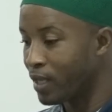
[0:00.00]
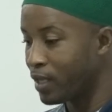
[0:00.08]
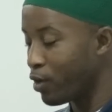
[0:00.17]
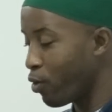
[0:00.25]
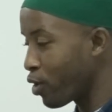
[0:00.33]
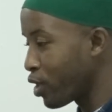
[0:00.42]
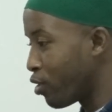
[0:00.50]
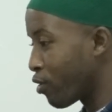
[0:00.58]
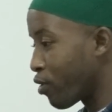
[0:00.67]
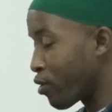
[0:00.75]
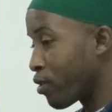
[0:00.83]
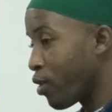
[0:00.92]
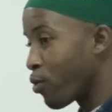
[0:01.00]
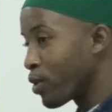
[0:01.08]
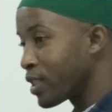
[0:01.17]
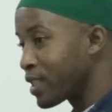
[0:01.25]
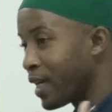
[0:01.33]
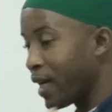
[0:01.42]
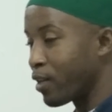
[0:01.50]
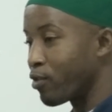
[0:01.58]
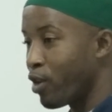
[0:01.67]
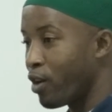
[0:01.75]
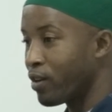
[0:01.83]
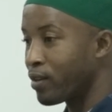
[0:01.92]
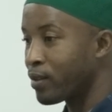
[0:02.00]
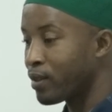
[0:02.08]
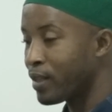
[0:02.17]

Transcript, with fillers: The old crowd is gathered around.